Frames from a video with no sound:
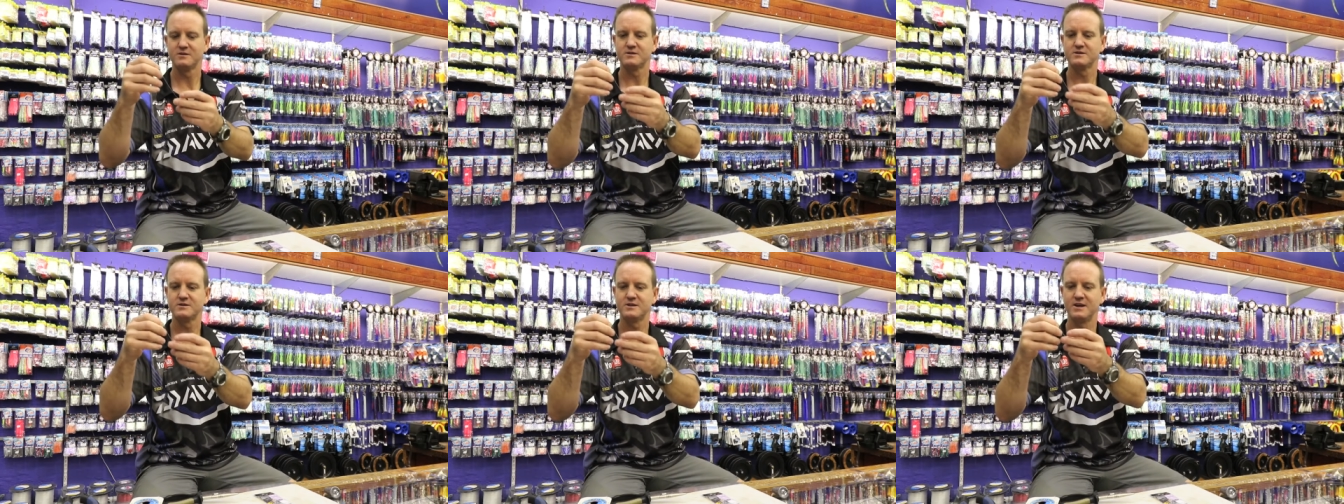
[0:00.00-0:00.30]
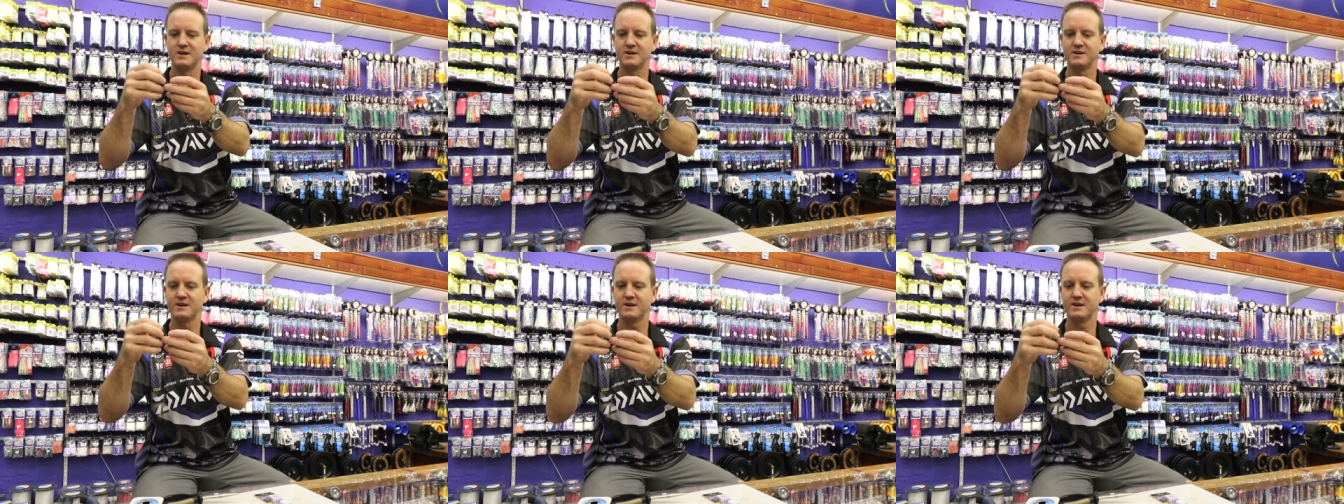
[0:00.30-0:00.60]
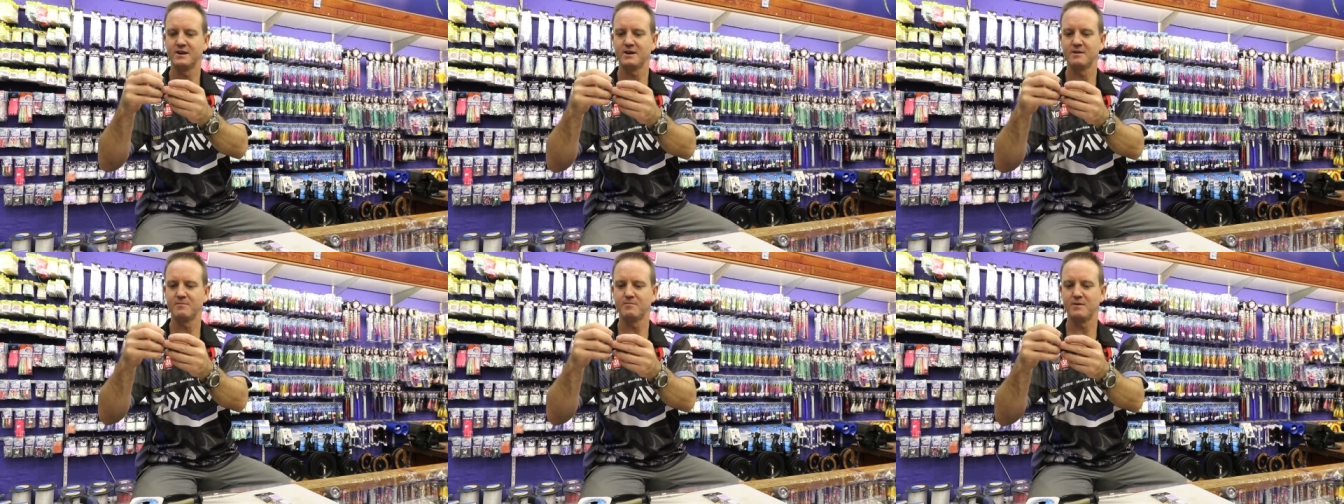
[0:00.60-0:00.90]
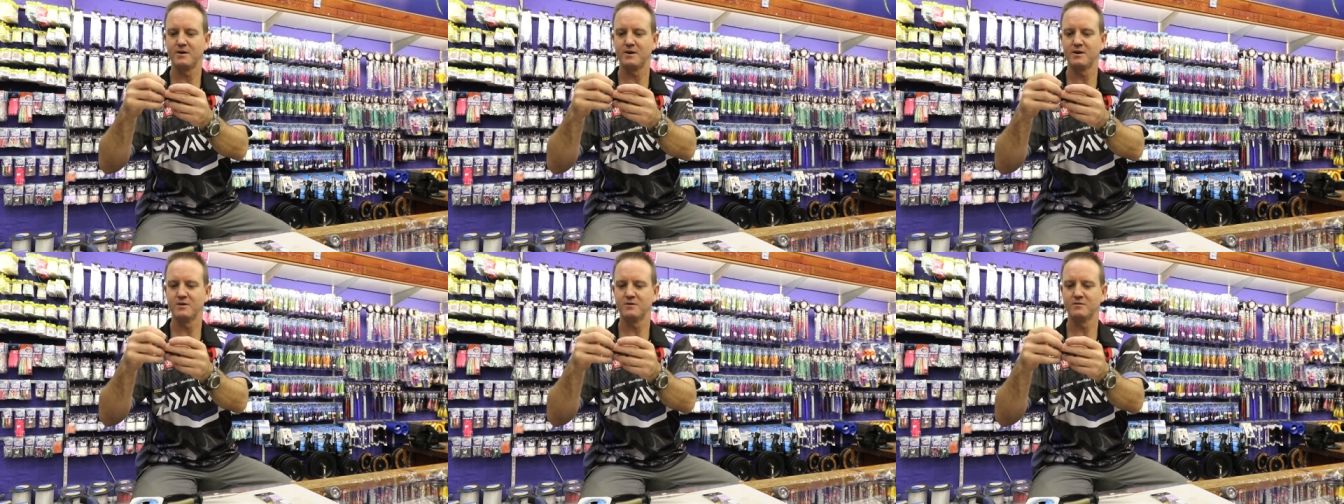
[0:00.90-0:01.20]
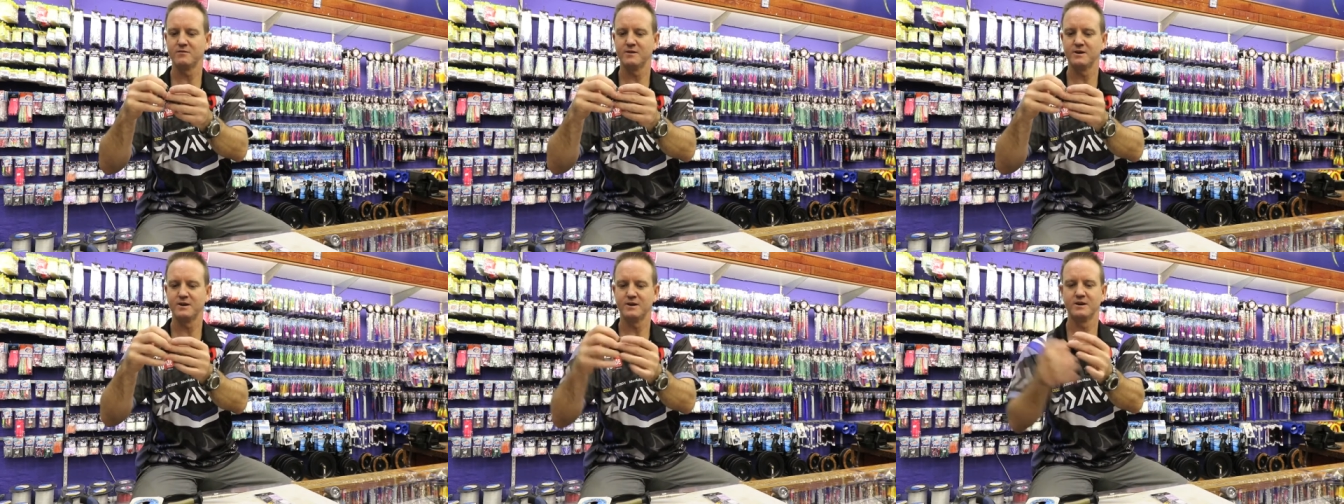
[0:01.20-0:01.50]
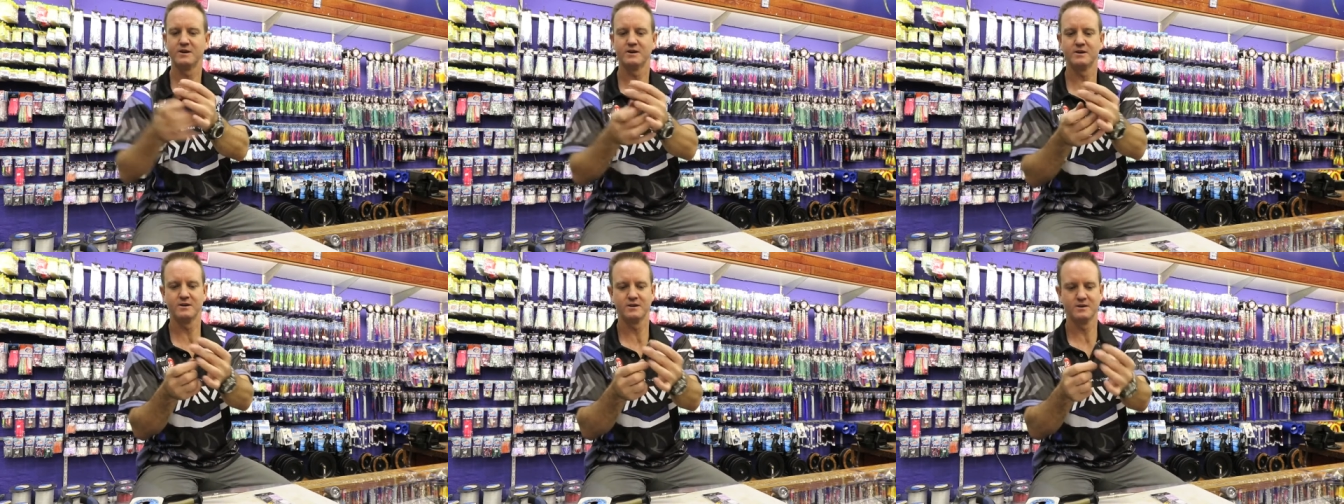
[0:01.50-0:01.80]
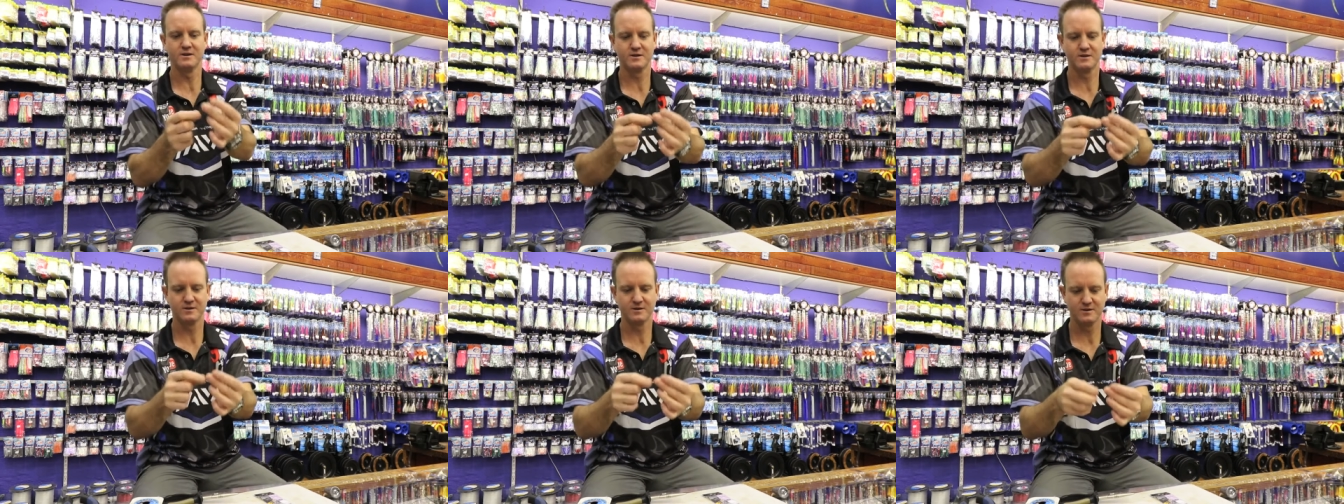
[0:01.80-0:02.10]
Slide that up over
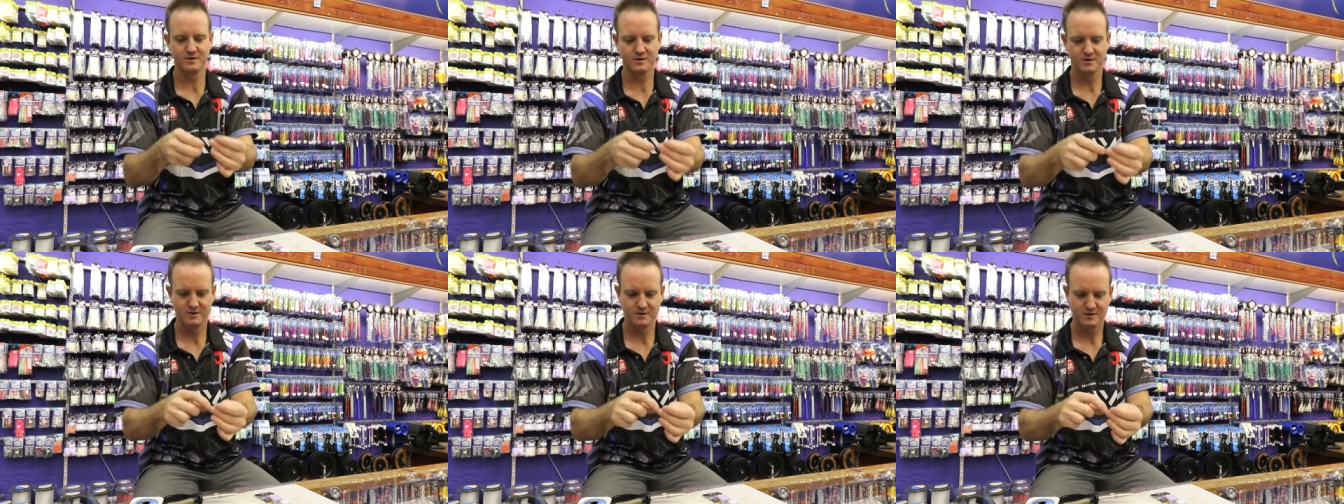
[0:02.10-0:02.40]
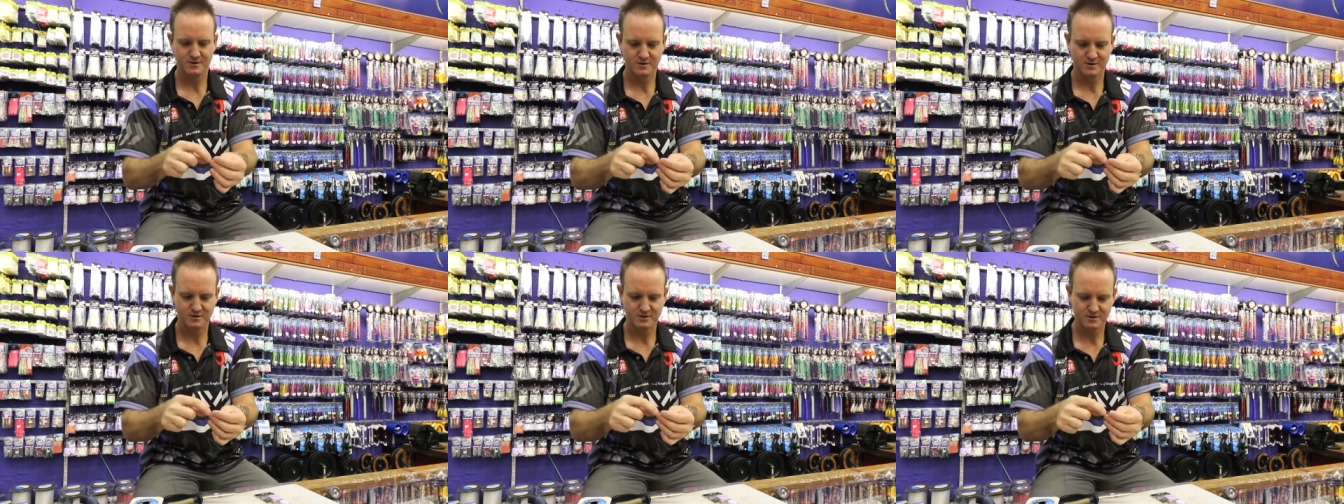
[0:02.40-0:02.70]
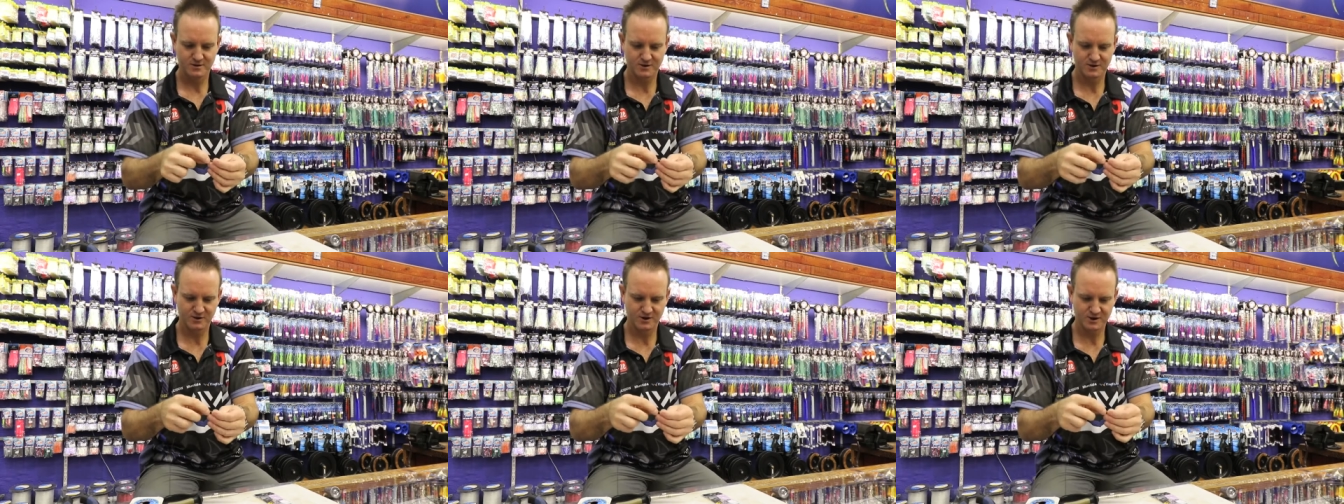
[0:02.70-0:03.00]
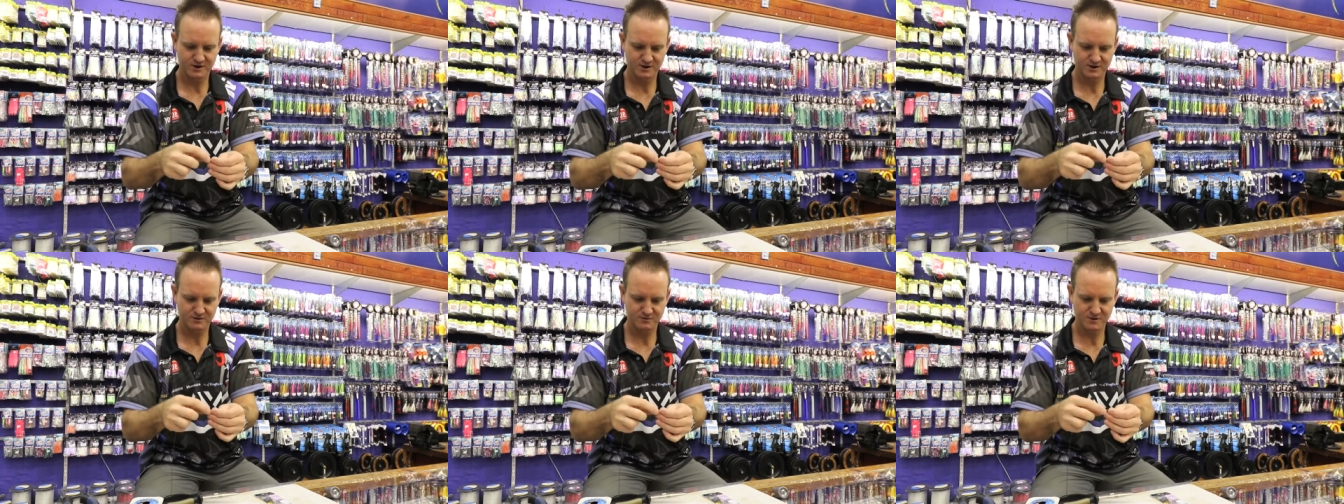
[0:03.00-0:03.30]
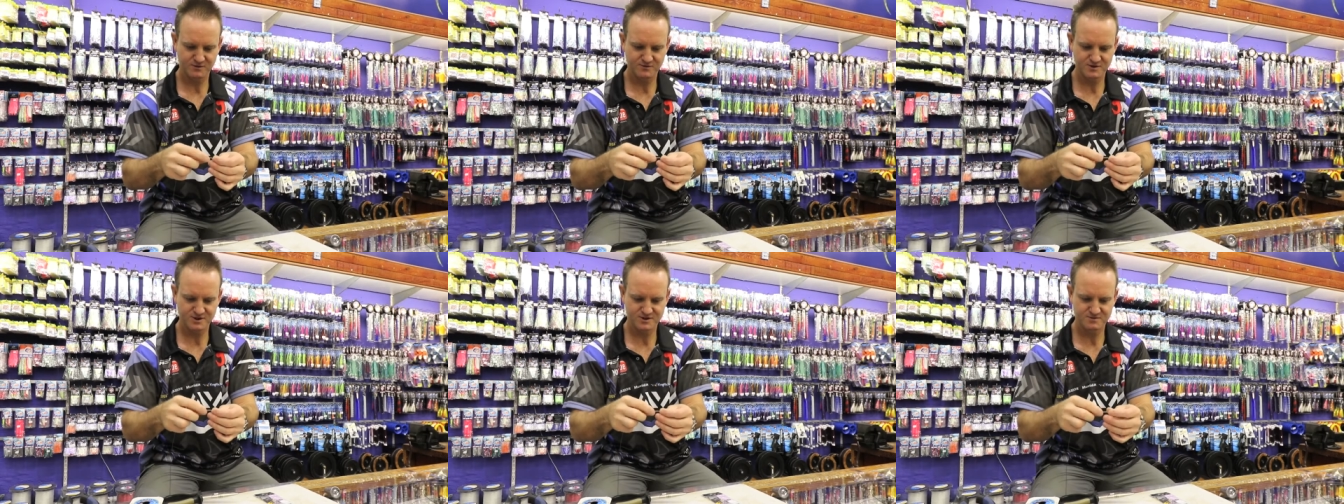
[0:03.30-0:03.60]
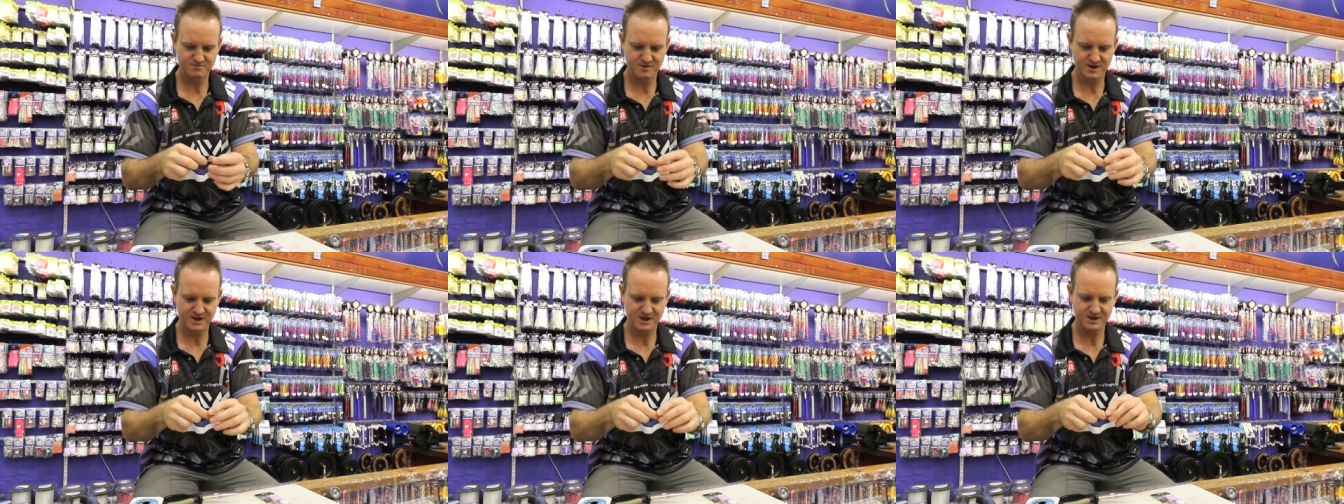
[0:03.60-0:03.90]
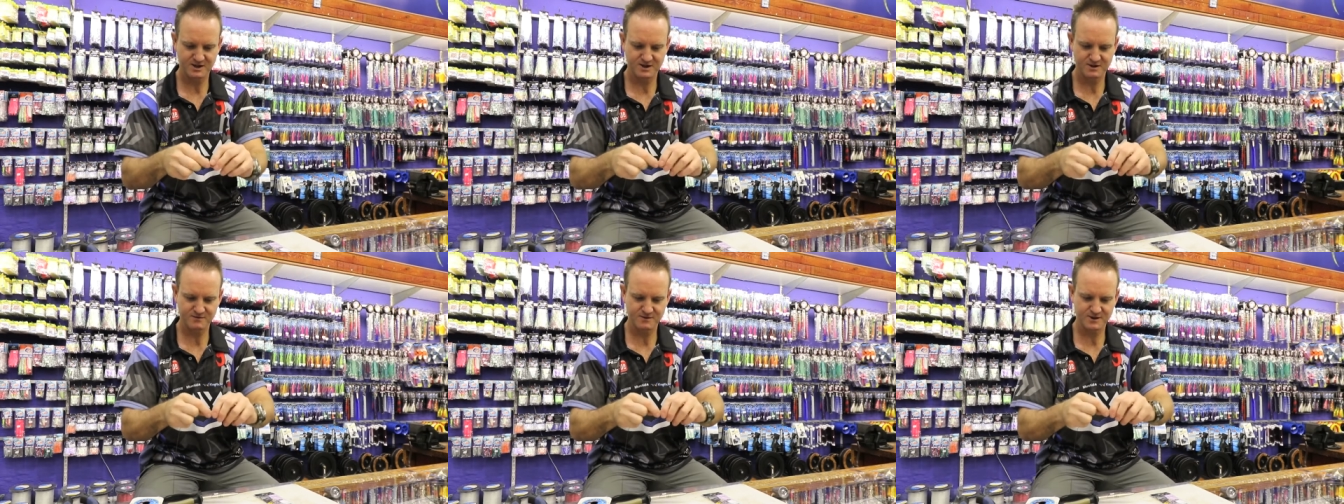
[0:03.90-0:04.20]
the knot that we've just
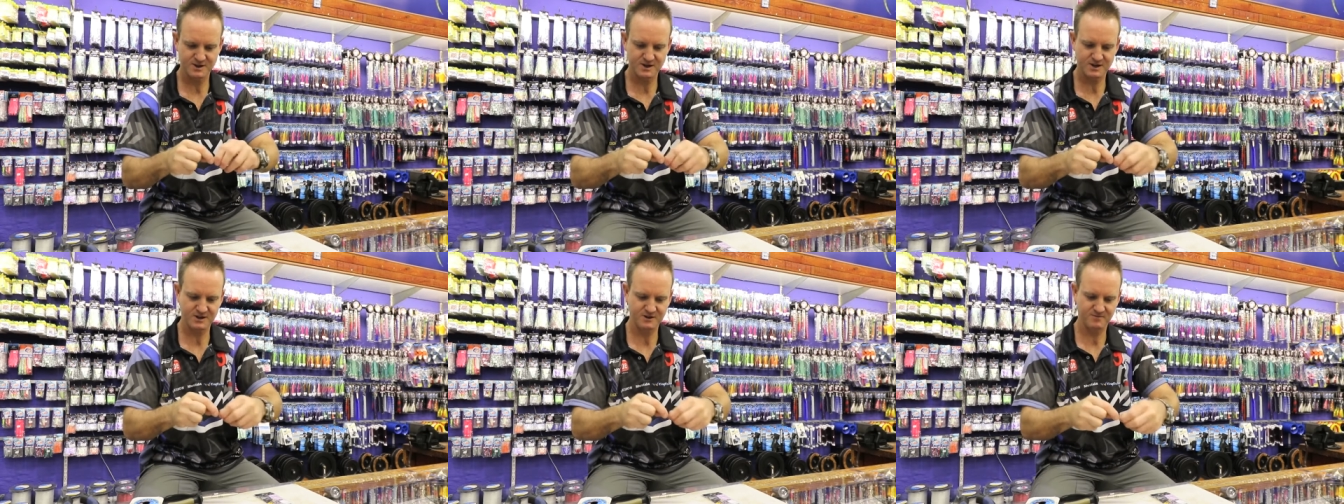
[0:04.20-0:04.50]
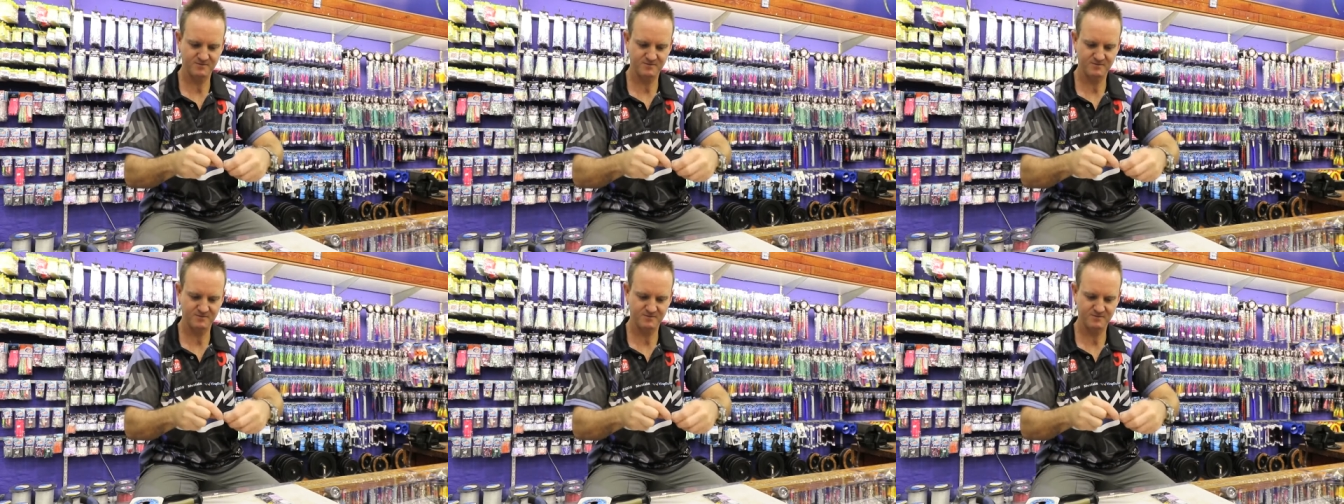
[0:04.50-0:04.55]
made over there.